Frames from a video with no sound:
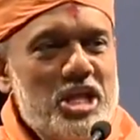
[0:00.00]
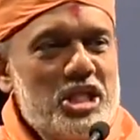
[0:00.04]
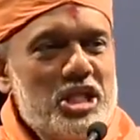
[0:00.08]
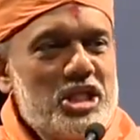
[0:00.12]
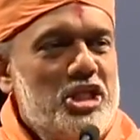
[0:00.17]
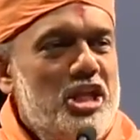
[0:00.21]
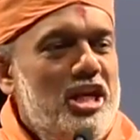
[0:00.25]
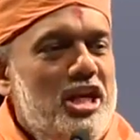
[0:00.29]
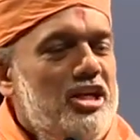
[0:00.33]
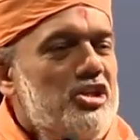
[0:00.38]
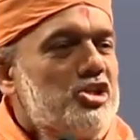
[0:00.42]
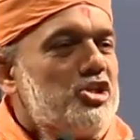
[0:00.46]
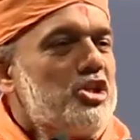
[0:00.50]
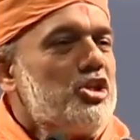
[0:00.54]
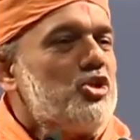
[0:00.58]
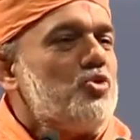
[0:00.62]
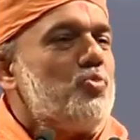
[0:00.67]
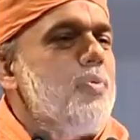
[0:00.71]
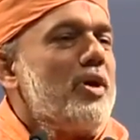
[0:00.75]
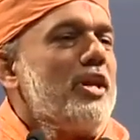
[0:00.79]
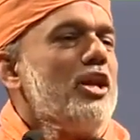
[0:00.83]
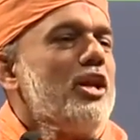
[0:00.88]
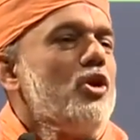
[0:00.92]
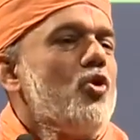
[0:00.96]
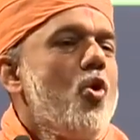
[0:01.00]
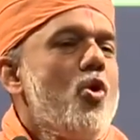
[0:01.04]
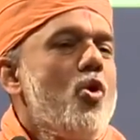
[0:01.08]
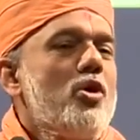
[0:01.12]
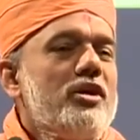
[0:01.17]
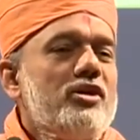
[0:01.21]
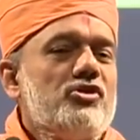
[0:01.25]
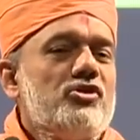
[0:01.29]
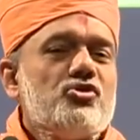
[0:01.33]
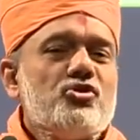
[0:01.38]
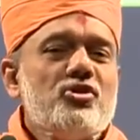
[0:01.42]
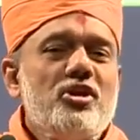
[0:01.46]
The list is very long
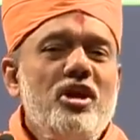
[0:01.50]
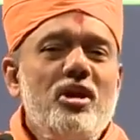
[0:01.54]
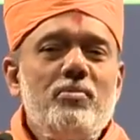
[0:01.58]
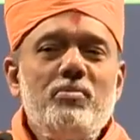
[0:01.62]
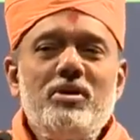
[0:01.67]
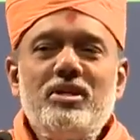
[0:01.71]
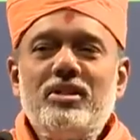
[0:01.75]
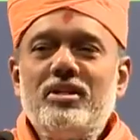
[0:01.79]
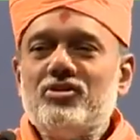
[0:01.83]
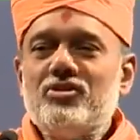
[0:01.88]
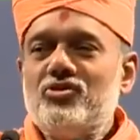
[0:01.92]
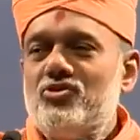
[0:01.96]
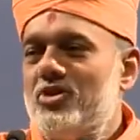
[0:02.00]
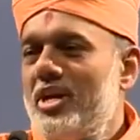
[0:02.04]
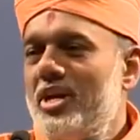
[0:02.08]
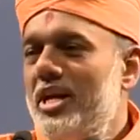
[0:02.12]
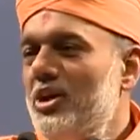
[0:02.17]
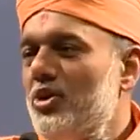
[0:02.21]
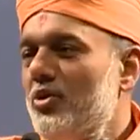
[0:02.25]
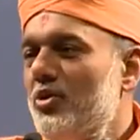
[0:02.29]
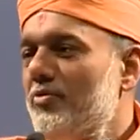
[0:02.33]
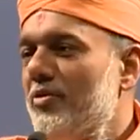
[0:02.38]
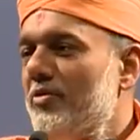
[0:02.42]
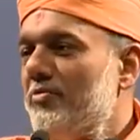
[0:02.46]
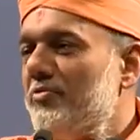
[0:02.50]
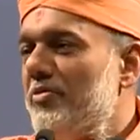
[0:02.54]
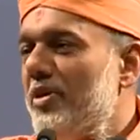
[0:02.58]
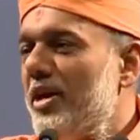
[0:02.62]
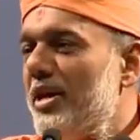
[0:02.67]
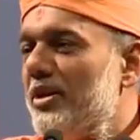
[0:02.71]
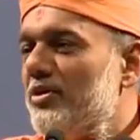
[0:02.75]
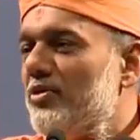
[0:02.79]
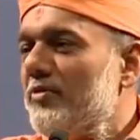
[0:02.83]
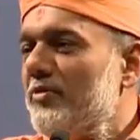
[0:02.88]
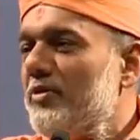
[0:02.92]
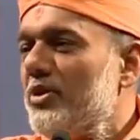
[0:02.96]
describing the state of
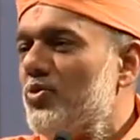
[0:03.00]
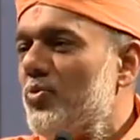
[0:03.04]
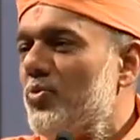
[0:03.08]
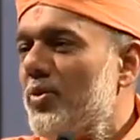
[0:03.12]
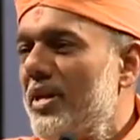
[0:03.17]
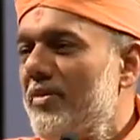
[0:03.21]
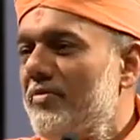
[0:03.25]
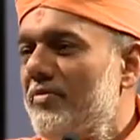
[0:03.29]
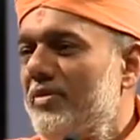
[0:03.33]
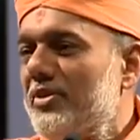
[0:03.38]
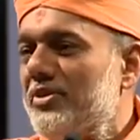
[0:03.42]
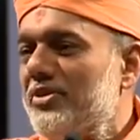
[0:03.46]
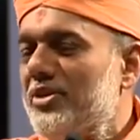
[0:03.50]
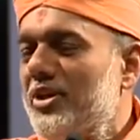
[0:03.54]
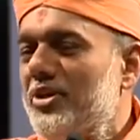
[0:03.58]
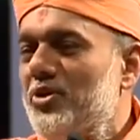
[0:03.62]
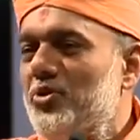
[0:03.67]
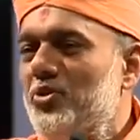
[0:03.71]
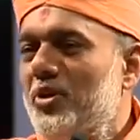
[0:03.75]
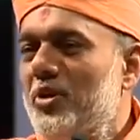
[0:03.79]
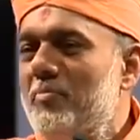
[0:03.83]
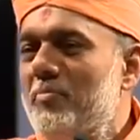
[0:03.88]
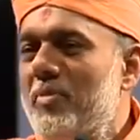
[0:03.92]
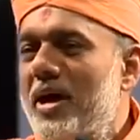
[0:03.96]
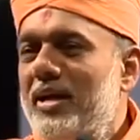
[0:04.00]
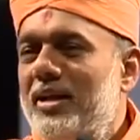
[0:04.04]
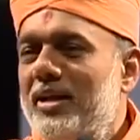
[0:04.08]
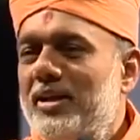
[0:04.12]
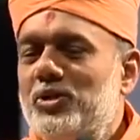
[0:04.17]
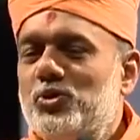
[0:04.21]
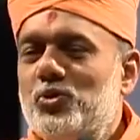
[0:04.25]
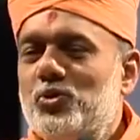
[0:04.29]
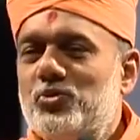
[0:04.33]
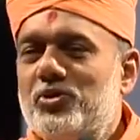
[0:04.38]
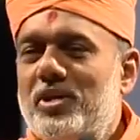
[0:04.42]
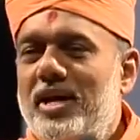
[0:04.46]
affairs of the 21st century man and
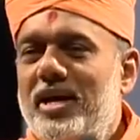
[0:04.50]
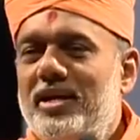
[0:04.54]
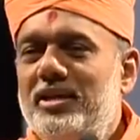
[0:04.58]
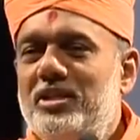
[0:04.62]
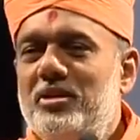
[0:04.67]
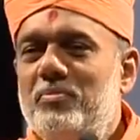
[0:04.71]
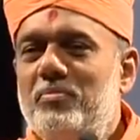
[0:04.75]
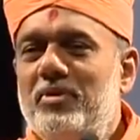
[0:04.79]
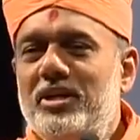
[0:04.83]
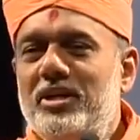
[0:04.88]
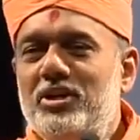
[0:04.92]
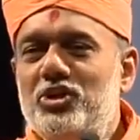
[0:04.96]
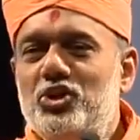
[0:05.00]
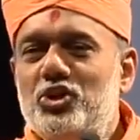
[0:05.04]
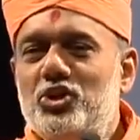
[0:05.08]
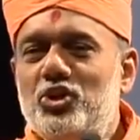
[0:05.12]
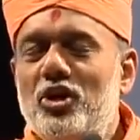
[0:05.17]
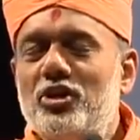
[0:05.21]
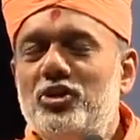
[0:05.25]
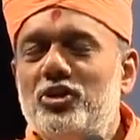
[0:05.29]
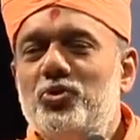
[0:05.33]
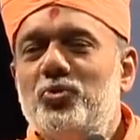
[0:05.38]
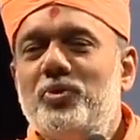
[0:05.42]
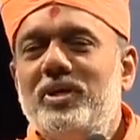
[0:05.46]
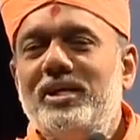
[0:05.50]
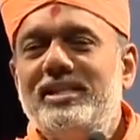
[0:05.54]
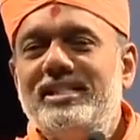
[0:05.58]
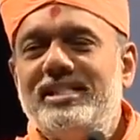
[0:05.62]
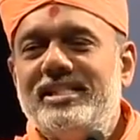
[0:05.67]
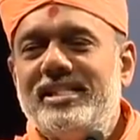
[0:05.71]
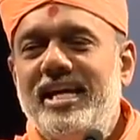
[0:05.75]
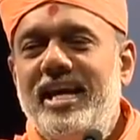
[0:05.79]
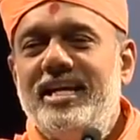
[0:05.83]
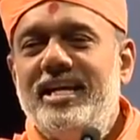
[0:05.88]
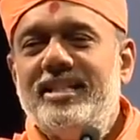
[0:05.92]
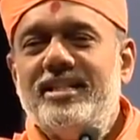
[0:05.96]
society, but in short you can
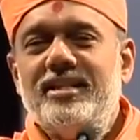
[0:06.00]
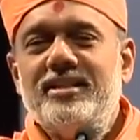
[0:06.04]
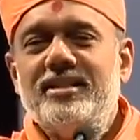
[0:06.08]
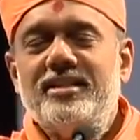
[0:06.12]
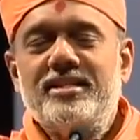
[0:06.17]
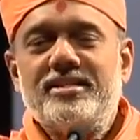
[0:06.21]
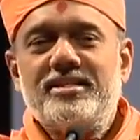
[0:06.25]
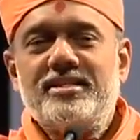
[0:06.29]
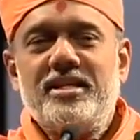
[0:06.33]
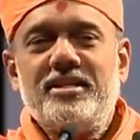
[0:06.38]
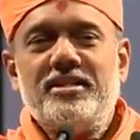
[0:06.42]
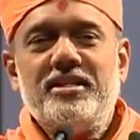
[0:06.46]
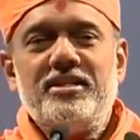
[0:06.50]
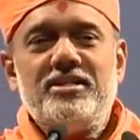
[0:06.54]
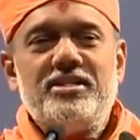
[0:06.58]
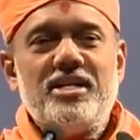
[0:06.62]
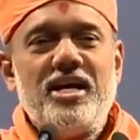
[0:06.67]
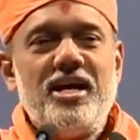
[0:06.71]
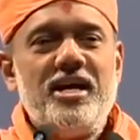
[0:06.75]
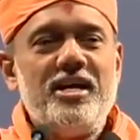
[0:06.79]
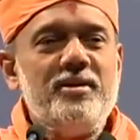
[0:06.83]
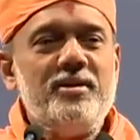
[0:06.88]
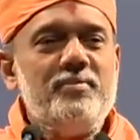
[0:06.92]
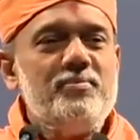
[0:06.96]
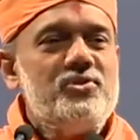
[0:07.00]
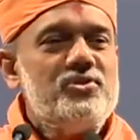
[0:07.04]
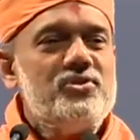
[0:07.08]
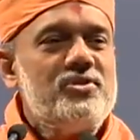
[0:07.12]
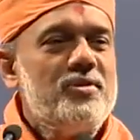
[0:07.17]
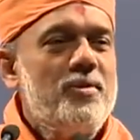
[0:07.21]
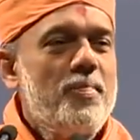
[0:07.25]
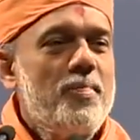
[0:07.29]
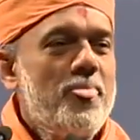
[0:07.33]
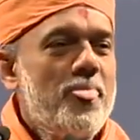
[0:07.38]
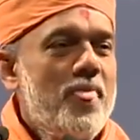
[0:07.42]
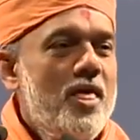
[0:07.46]
say that these are the times
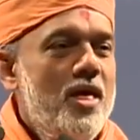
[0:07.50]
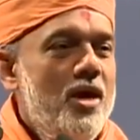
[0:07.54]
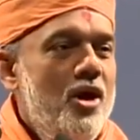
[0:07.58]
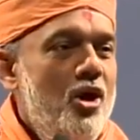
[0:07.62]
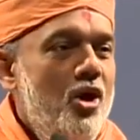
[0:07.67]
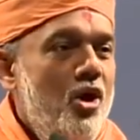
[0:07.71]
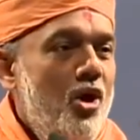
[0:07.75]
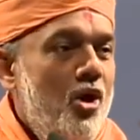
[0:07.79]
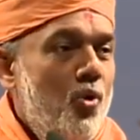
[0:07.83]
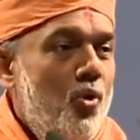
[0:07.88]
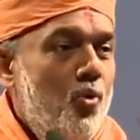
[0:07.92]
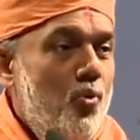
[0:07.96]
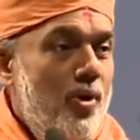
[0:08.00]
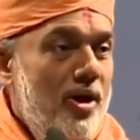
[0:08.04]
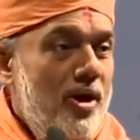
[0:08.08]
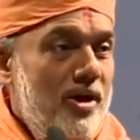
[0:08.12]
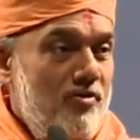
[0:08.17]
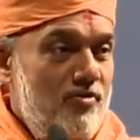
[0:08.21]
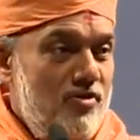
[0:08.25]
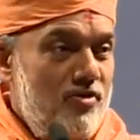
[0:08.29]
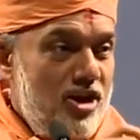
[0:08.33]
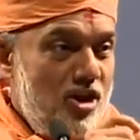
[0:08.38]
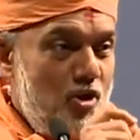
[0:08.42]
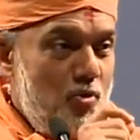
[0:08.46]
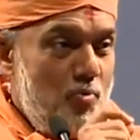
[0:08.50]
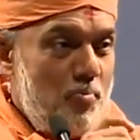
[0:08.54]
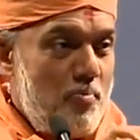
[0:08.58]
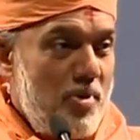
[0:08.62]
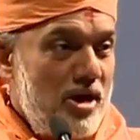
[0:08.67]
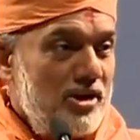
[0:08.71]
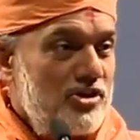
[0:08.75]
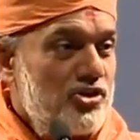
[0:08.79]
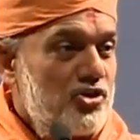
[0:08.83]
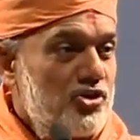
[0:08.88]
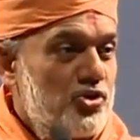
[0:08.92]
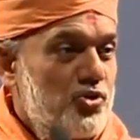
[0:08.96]
where we have
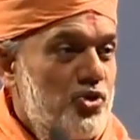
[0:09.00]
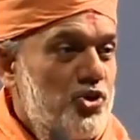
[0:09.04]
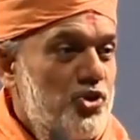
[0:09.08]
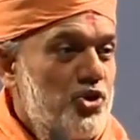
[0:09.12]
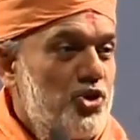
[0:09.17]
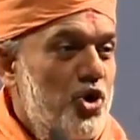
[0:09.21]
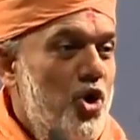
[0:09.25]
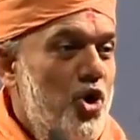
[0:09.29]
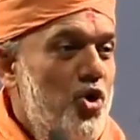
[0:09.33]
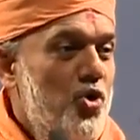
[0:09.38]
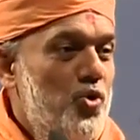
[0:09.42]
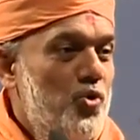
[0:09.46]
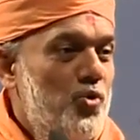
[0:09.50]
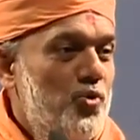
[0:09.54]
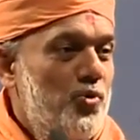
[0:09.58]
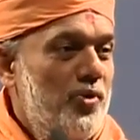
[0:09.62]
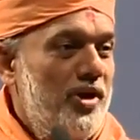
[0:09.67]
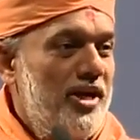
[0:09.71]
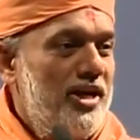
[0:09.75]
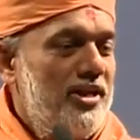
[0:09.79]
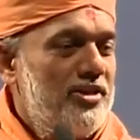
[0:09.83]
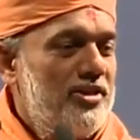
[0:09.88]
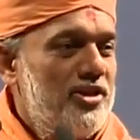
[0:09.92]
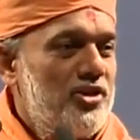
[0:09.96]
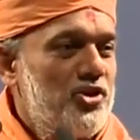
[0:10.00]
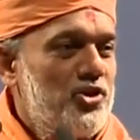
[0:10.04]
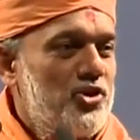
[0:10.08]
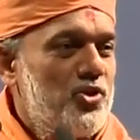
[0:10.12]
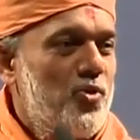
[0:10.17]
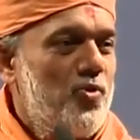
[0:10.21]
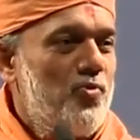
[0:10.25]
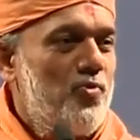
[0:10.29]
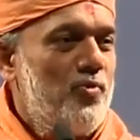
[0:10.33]
much to show in the show